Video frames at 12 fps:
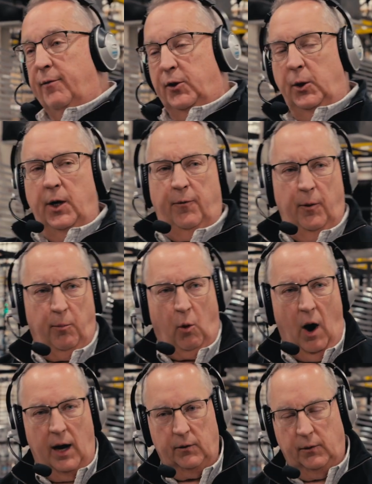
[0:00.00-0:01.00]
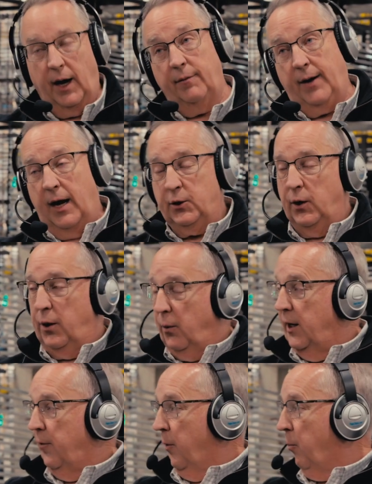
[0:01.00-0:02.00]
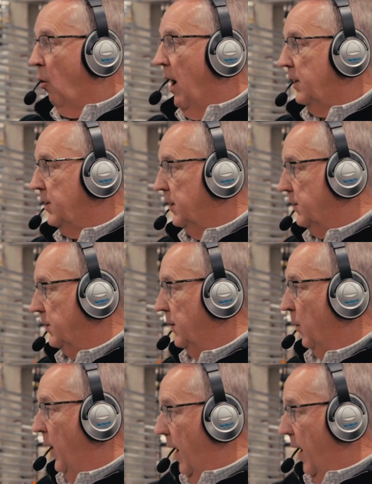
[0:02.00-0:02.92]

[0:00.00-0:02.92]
have actually three different processes here.